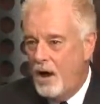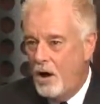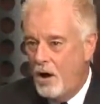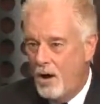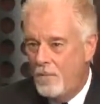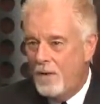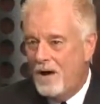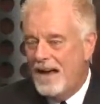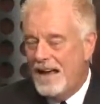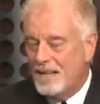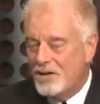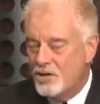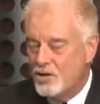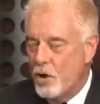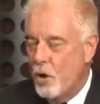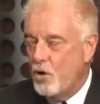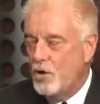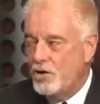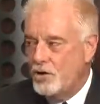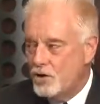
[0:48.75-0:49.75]
Harbaugh has
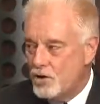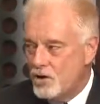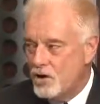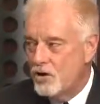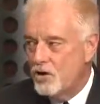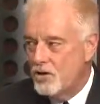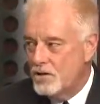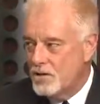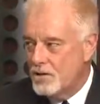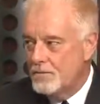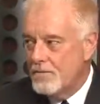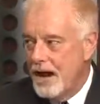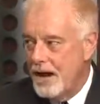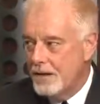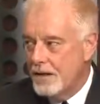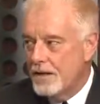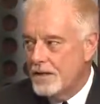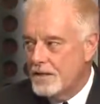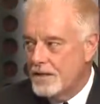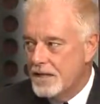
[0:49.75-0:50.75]
no concerns
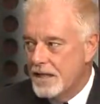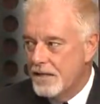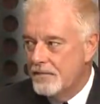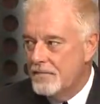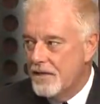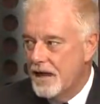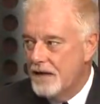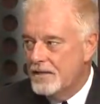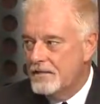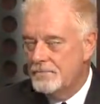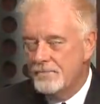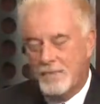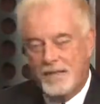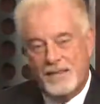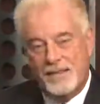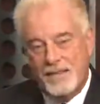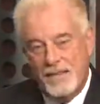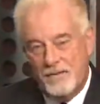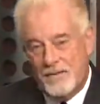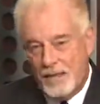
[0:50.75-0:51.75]
about his defense,
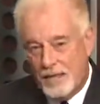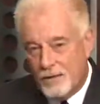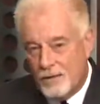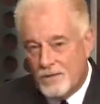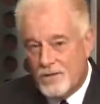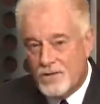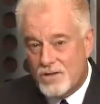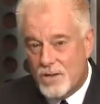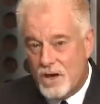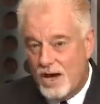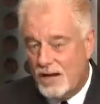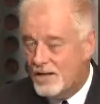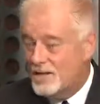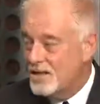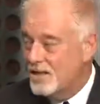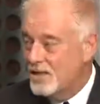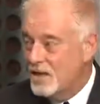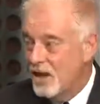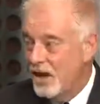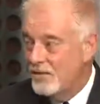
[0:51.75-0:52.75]
but you know they lose
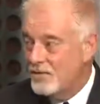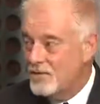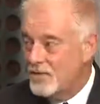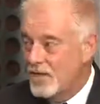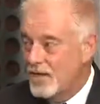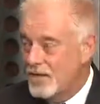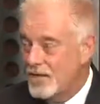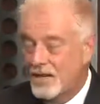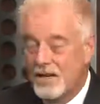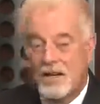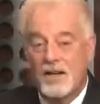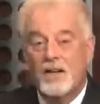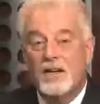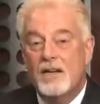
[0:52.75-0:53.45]
Suggs in the offseason.